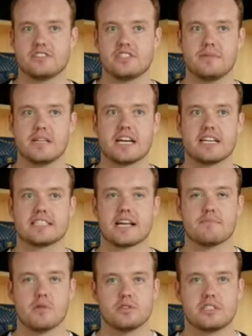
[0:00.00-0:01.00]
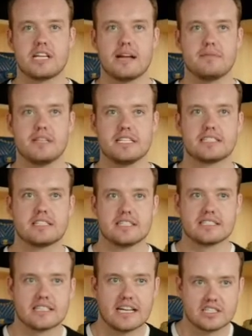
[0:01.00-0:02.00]
have to because like most of the time these,
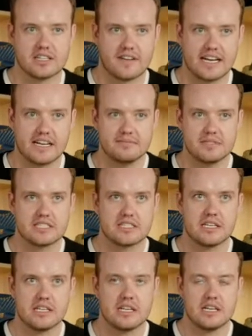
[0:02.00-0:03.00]
this collection of items